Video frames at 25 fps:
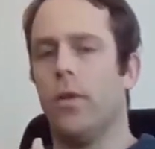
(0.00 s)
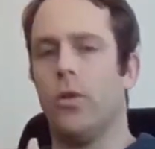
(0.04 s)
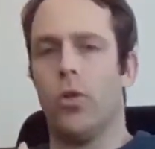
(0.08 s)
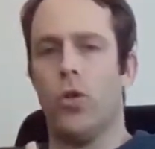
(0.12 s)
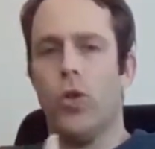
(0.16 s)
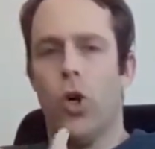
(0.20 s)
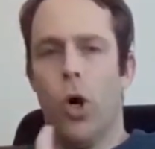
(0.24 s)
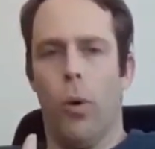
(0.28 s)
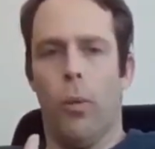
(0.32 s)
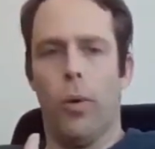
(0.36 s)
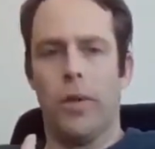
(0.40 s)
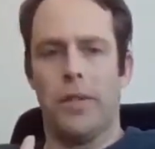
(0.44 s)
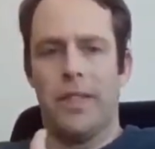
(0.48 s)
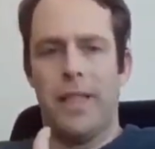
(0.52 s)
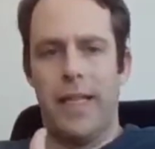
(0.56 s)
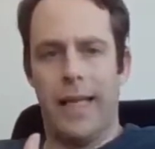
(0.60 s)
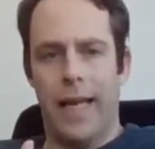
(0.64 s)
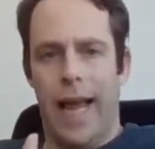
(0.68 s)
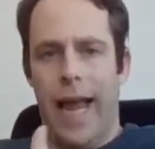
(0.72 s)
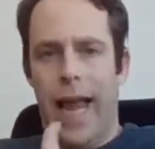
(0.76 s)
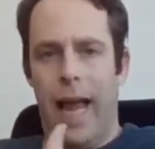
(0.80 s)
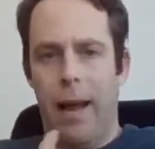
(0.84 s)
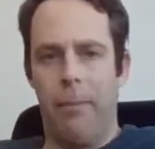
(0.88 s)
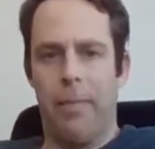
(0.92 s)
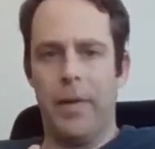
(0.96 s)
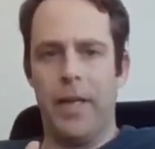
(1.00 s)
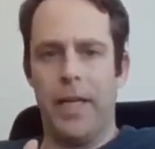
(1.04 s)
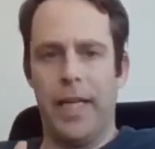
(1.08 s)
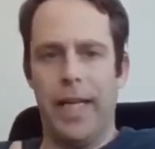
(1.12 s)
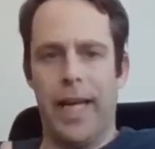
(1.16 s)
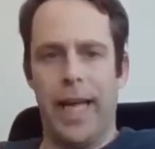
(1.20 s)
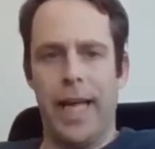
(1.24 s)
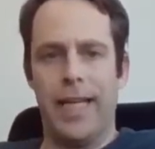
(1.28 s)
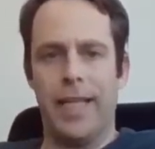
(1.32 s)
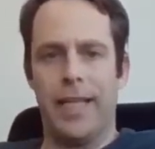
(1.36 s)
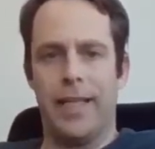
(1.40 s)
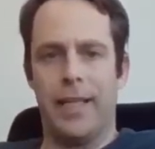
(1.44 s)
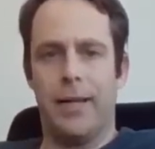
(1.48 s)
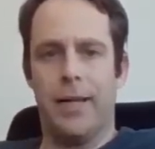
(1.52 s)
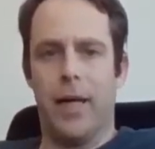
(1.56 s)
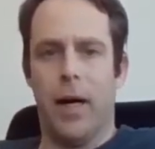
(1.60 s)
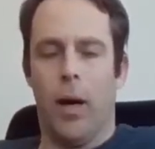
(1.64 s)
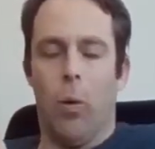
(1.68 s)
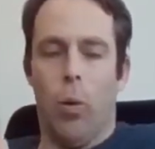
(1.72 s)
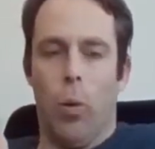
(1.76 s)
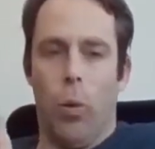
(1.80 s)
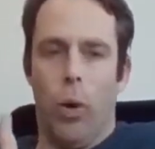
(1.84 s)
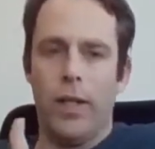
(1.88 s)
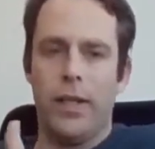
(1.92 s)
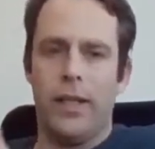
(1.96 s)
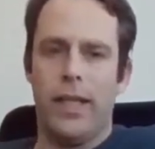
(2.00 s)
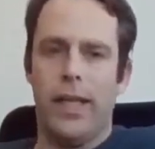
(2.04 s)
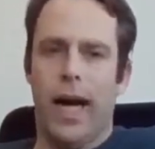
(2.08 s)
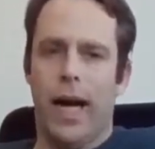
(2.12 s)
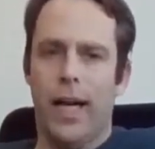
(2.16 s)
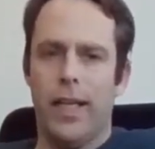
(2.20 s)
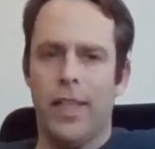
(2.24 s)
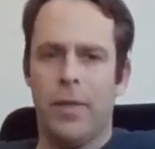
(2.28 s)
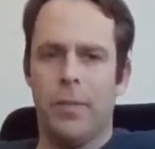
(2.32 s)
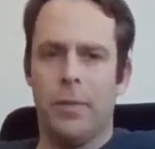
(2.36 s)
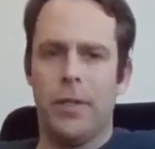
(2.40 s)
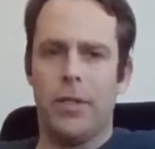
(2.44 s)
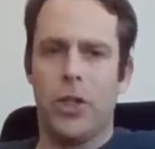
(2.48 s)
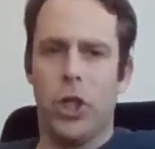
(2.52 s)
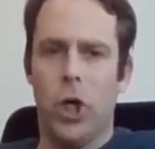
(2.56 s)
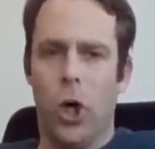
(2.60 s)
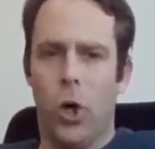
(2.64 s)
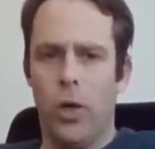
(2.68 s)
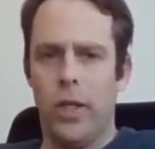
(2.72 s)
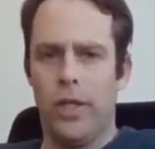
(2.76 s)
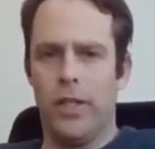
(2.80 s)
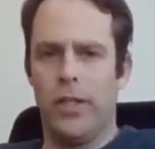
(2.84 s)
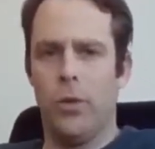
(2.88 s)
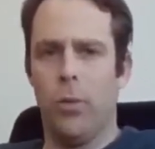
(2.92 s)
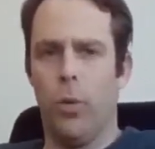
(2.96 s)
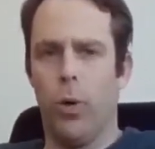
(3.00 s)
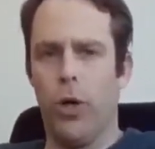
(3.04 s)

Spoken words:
know what's happening and what the ultimate goal is.